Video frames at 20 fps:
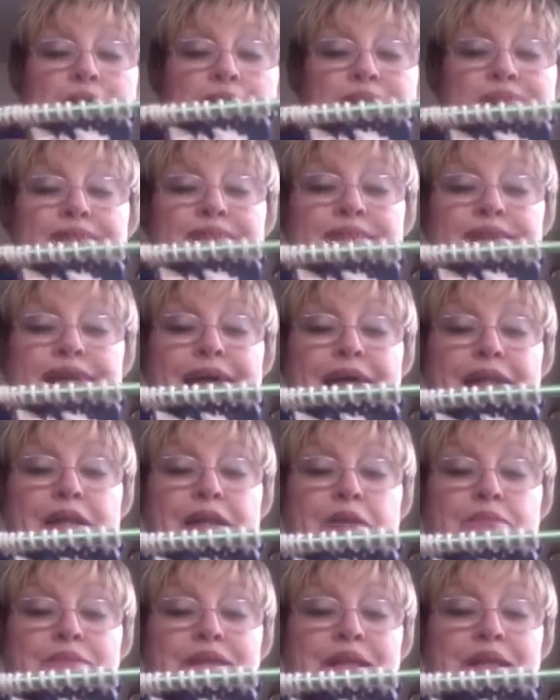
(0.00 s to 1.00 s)
and
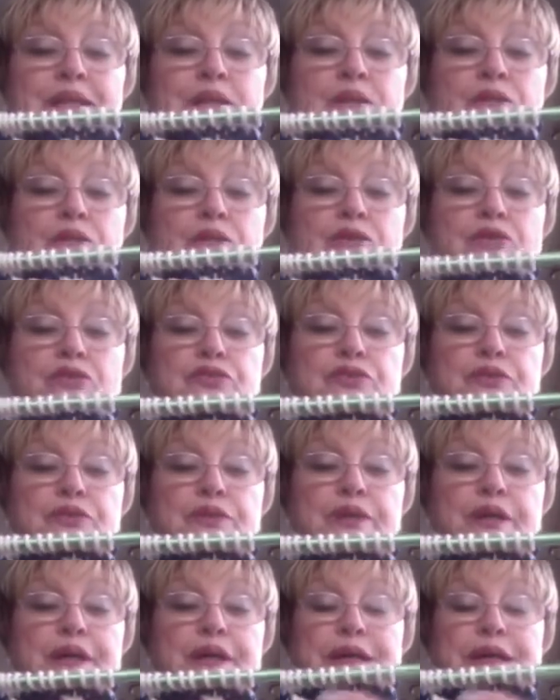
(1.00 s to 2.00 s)
scalloped it looks.
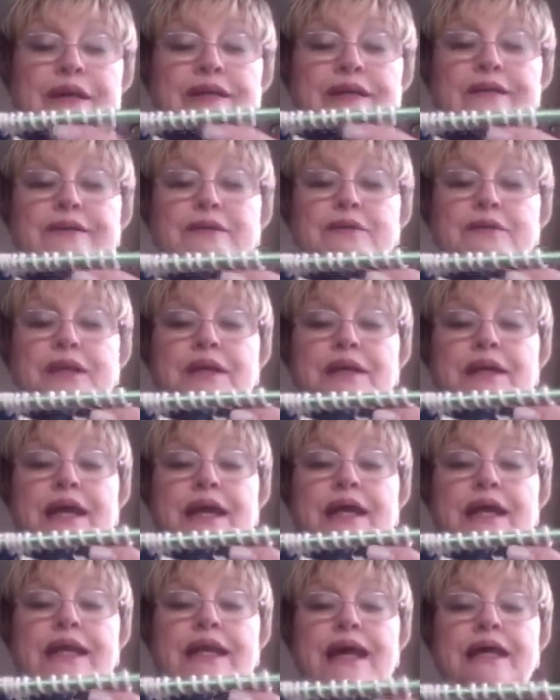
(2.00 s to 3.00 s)

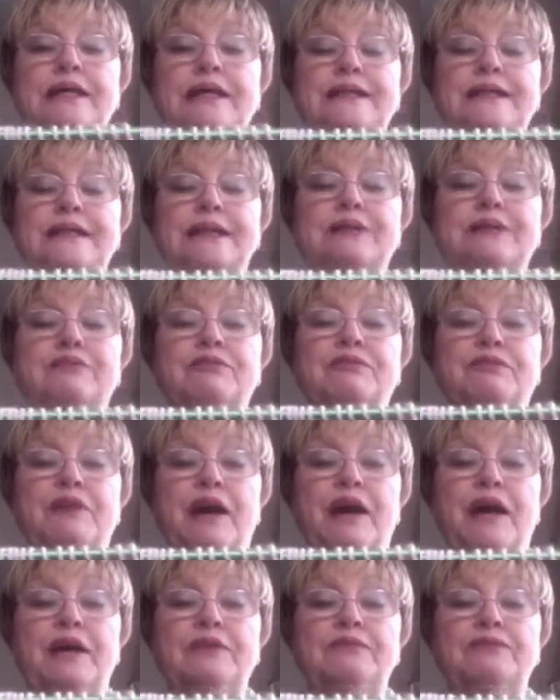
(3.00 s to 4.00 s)
And I did
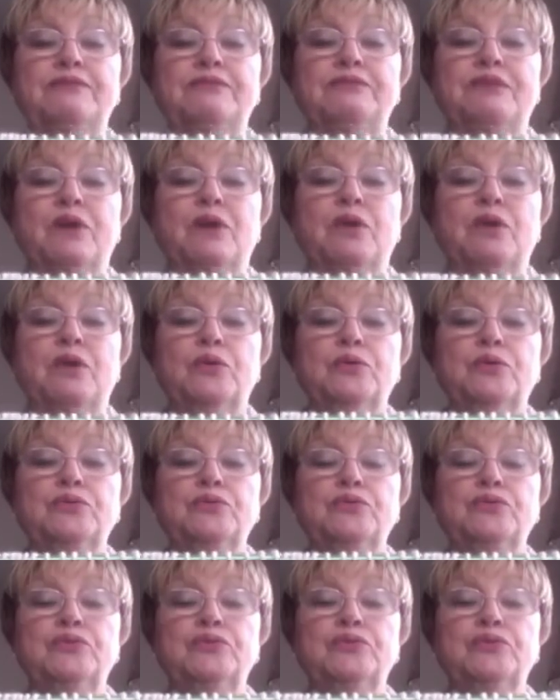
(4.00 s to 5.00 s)
5
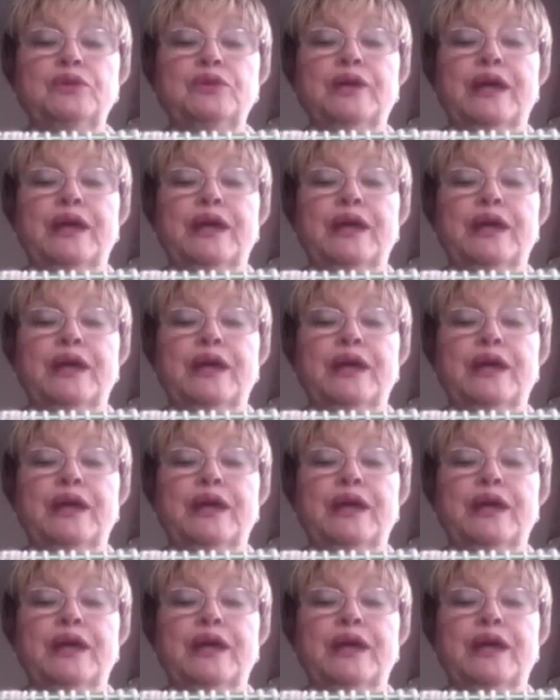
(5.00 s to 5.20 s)
rows,